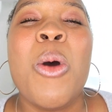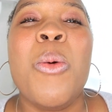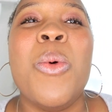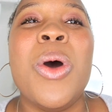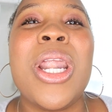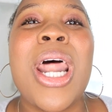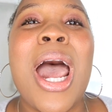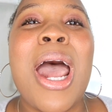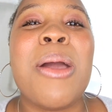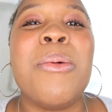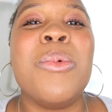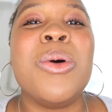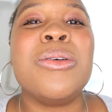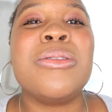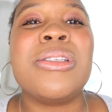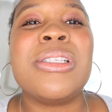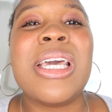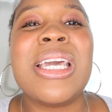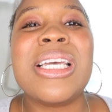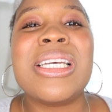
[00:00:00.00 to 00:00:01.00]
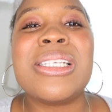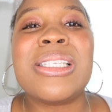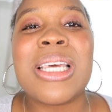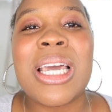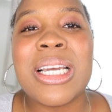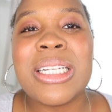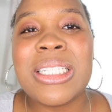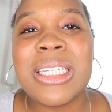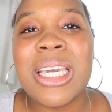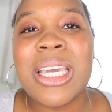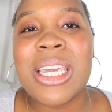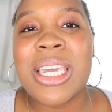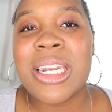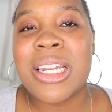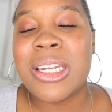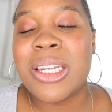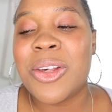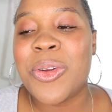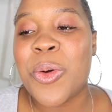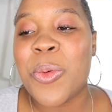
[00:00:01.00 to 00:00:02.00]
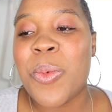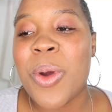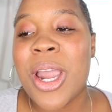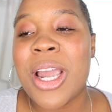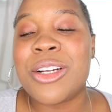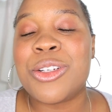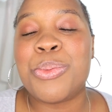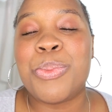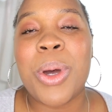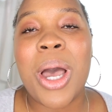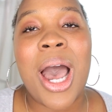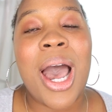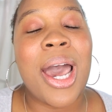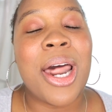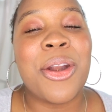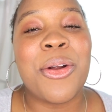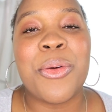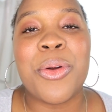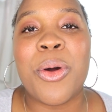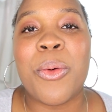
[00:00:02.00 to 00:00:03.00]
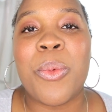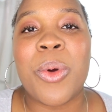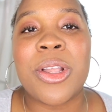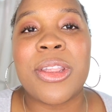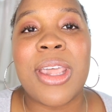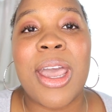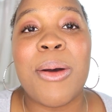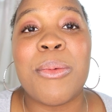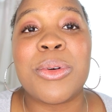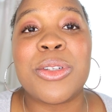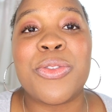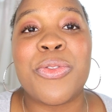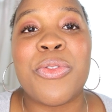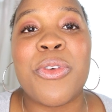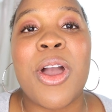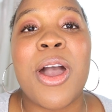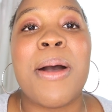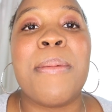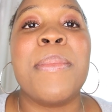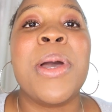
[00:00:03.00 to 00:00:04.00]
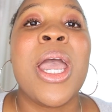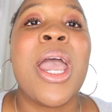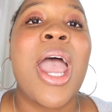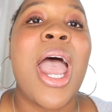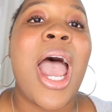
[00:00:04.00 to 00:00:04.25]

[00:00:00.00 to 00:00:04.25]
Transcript: What I will say is I did get a little rash, but I don't know where that was from.